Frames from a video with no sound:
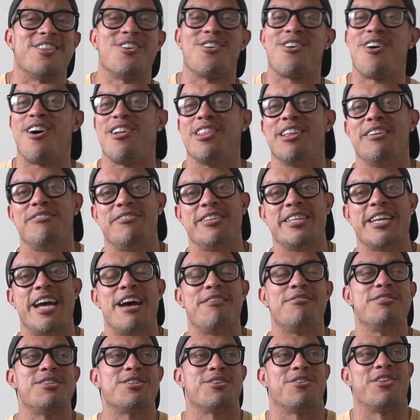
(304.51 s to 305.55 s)
and they're all lifting
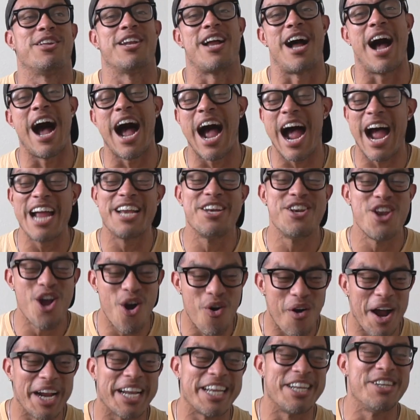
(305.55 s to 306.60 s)
heavy, so then I
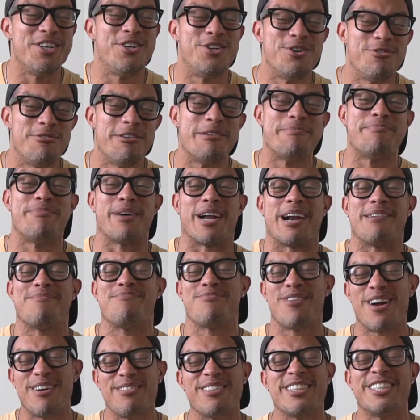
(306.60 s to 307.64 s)
know I can do it, but I
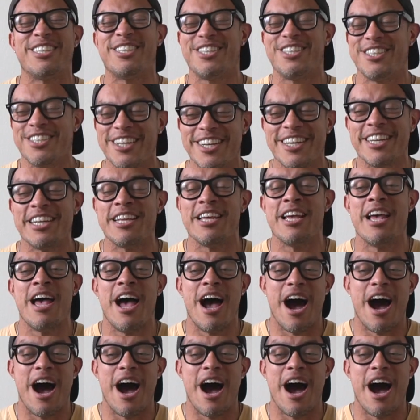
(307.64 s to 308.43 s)
probably shouldn't.